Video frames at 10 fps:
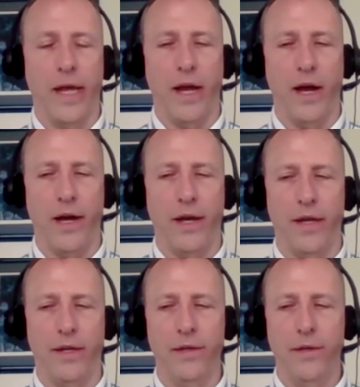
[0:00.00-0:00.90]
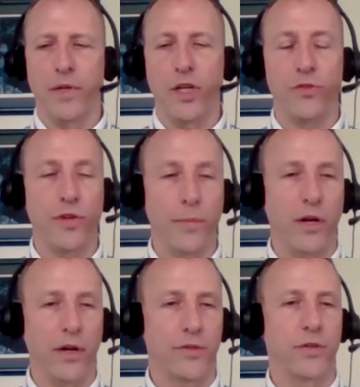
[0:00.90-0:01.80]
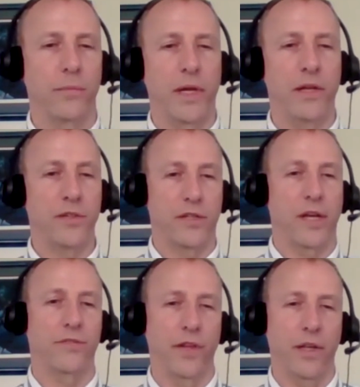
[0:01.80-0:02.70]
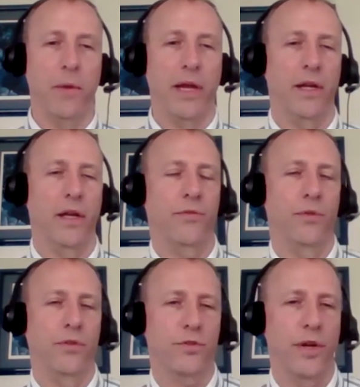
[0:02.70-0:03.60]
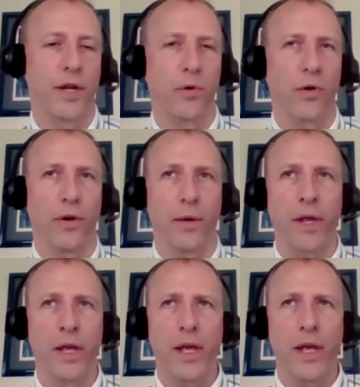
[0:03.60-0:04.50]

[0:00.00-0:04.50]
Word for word: a high contributor to me successfully making it through the screening program.